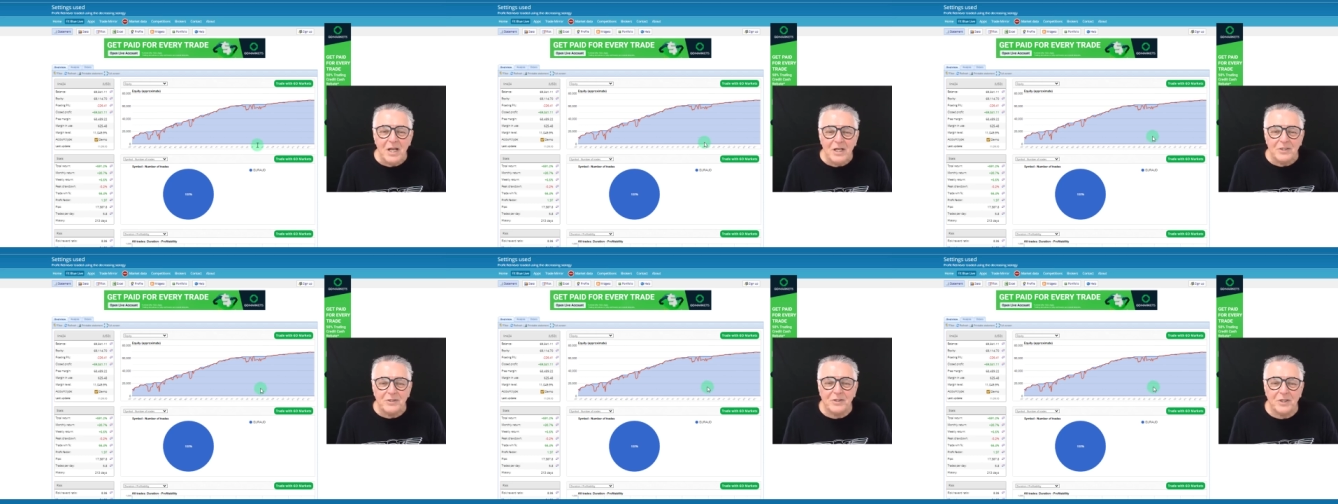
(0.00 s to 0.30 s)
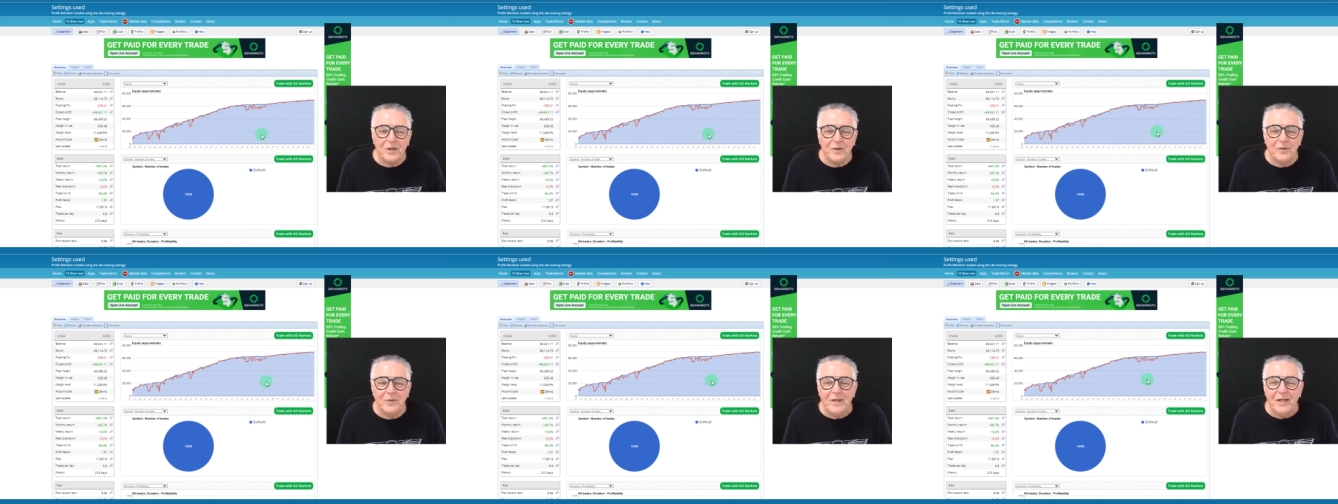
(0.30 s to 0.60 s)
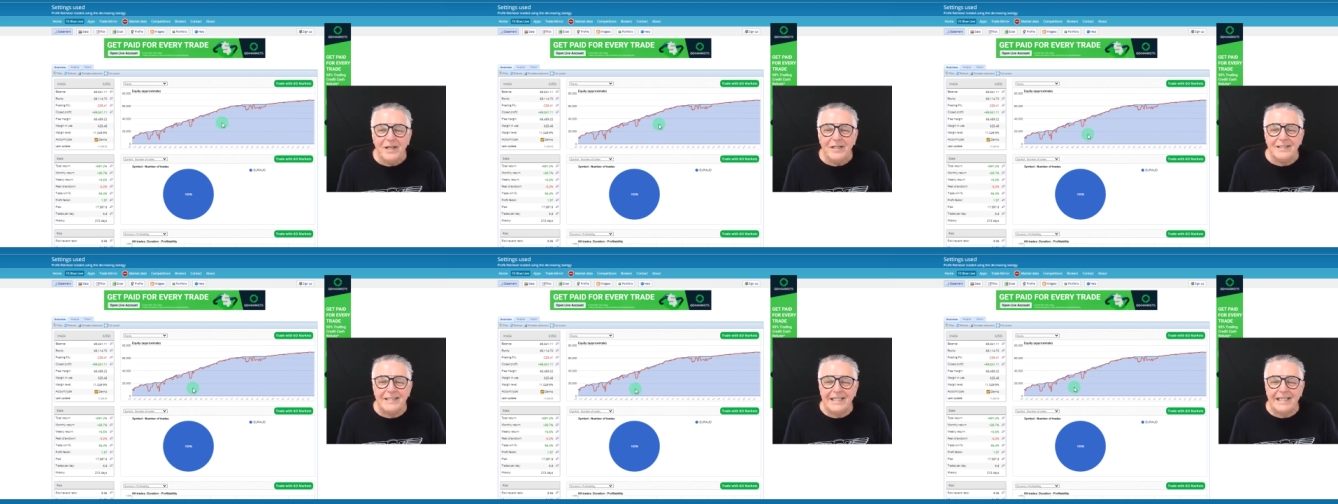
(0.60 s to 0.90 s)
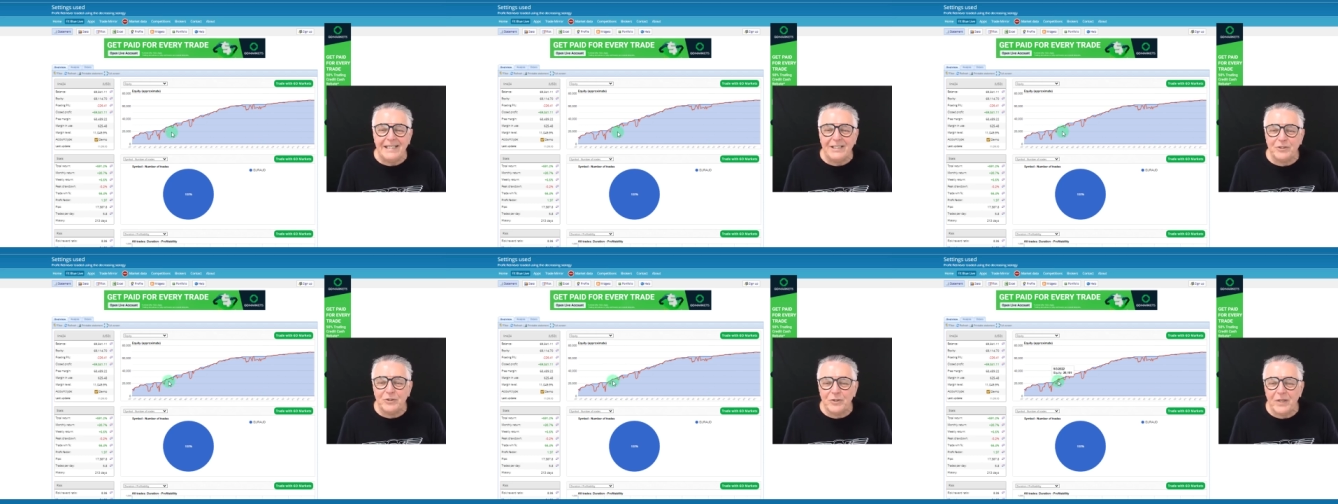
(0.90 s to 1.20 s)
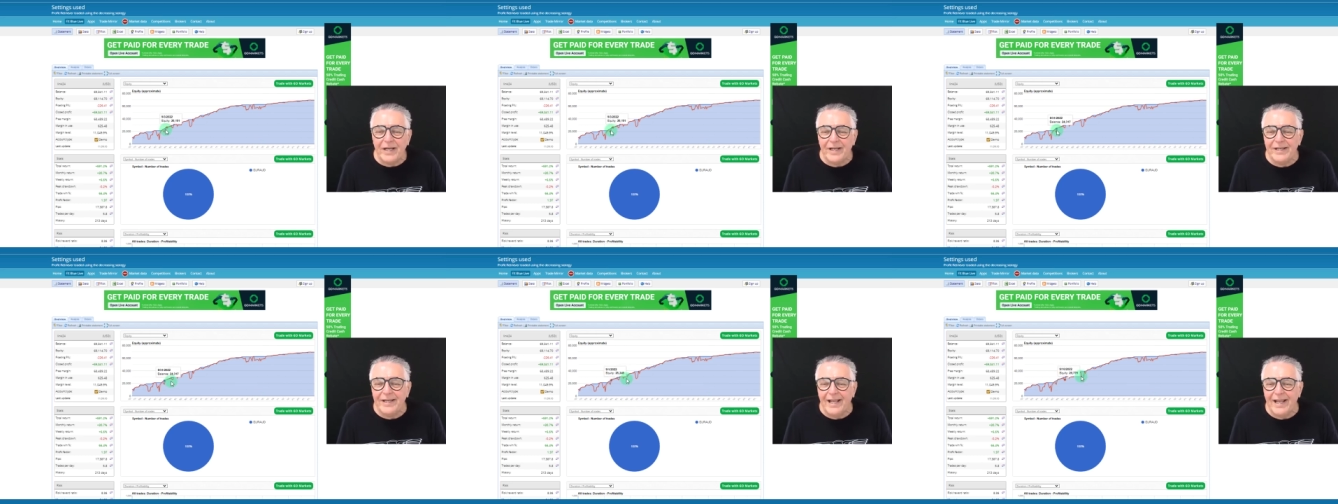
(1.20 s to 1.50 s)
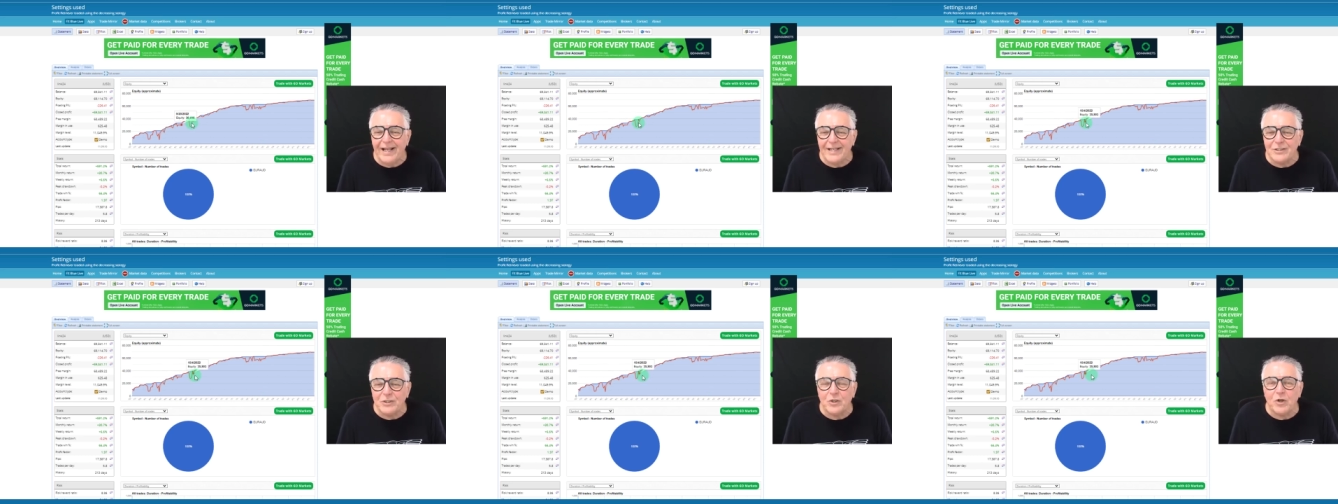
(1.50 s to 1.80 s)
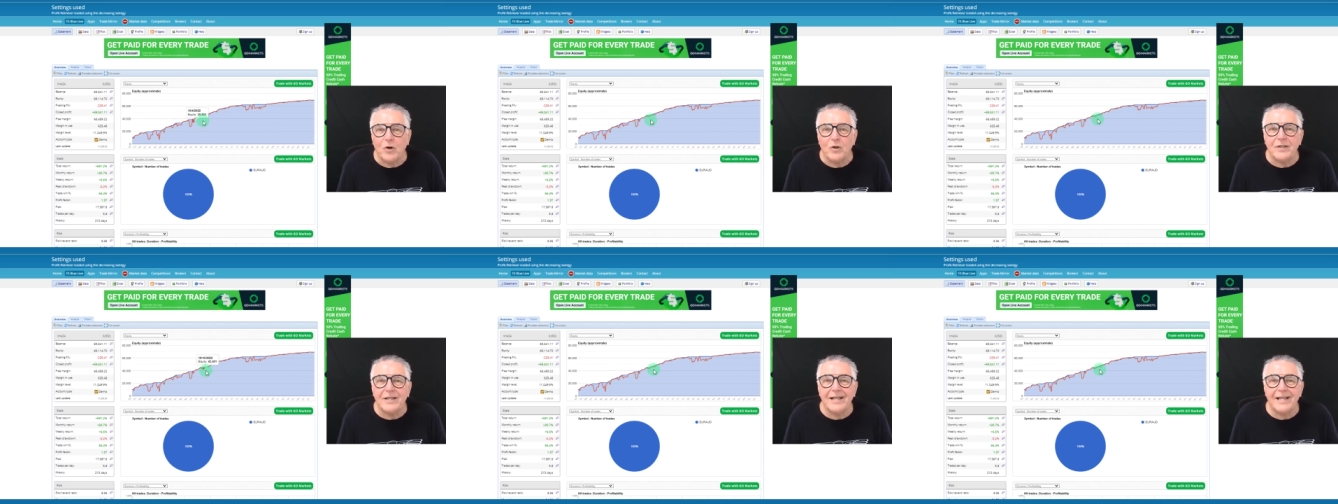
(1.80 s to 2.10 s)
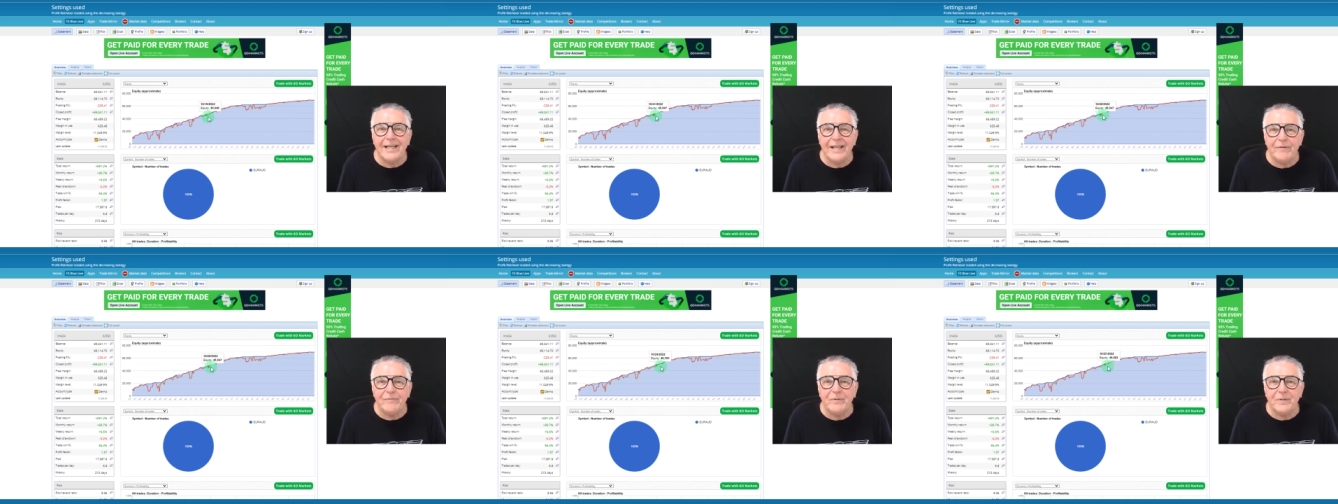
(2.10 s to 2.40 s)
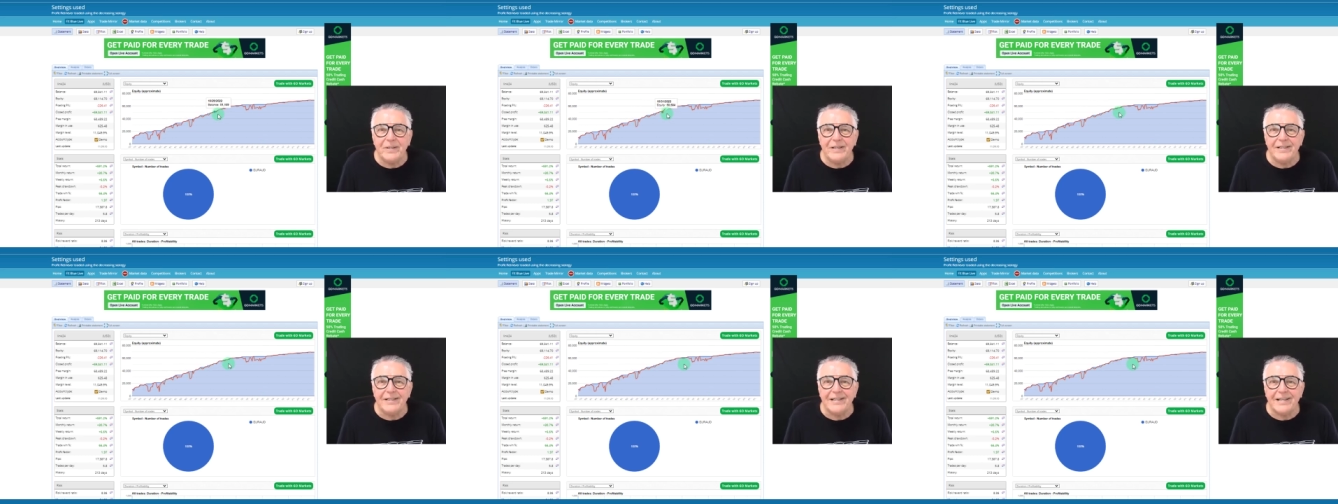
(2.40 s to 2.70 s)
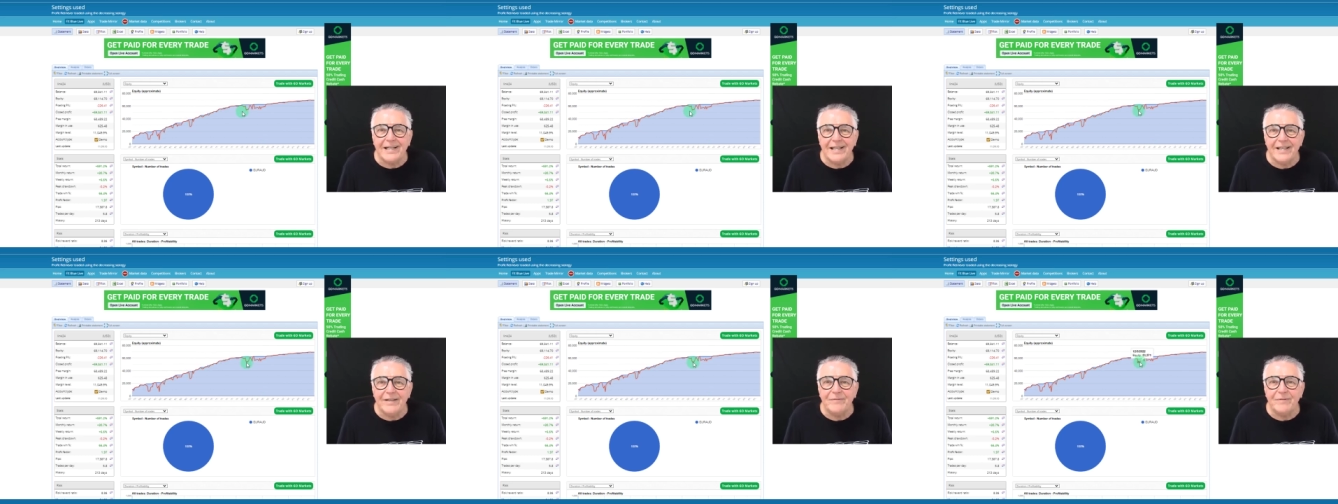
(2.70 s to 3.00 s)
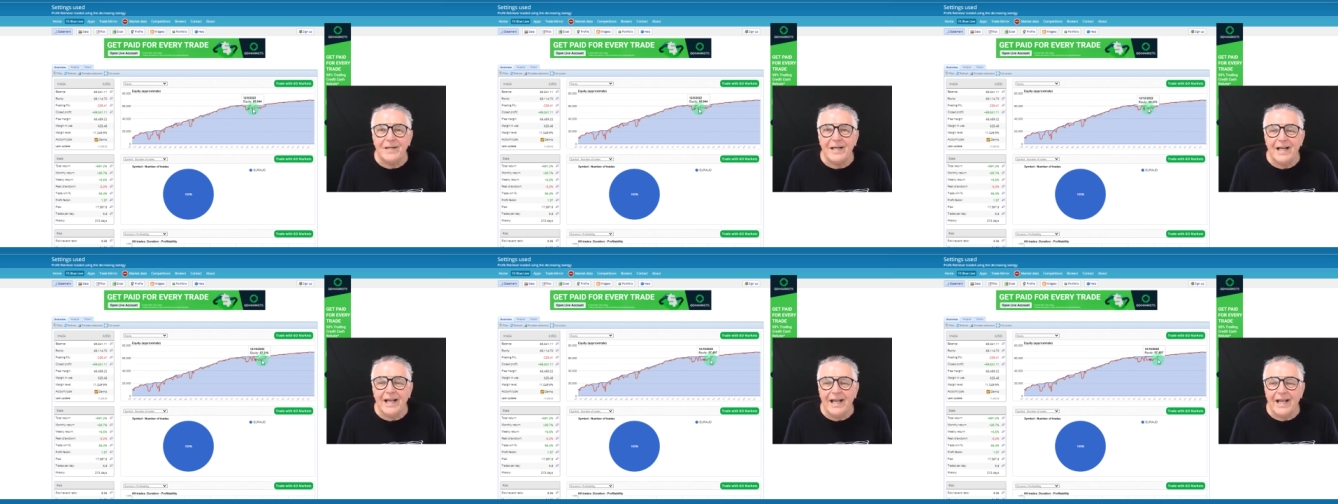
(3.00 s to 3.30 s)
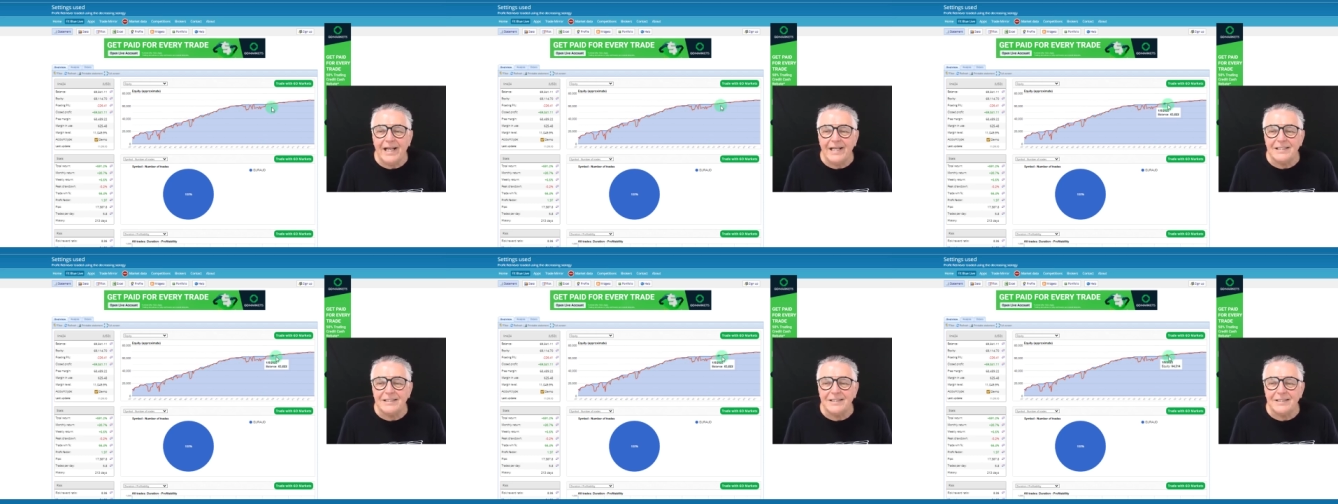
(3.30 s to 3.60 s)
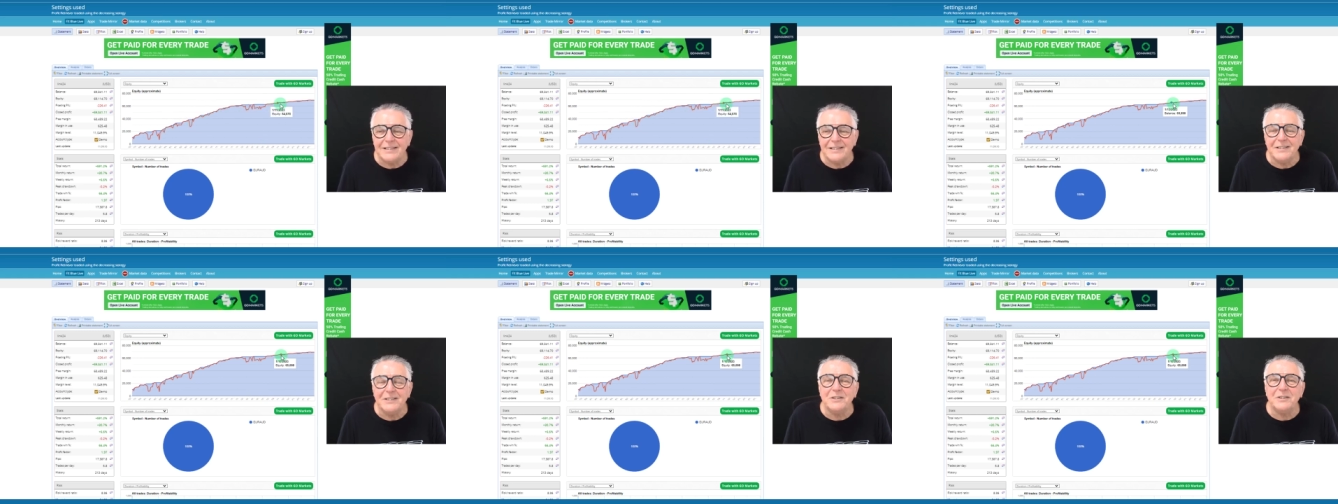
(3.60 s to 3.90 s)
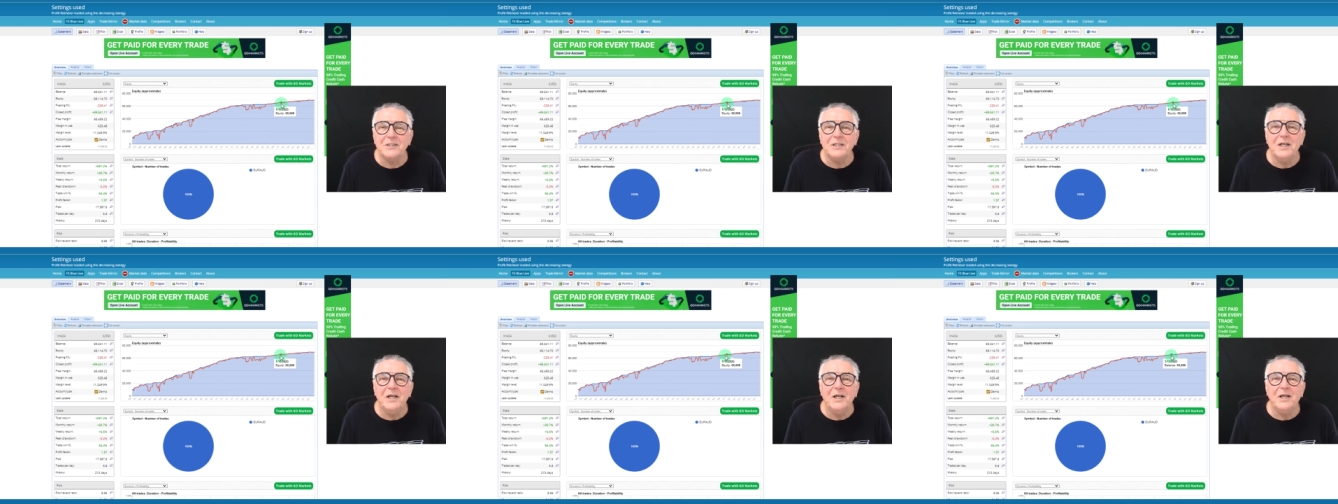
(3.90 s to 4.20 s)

So the trader has got cleverer and cleverer as this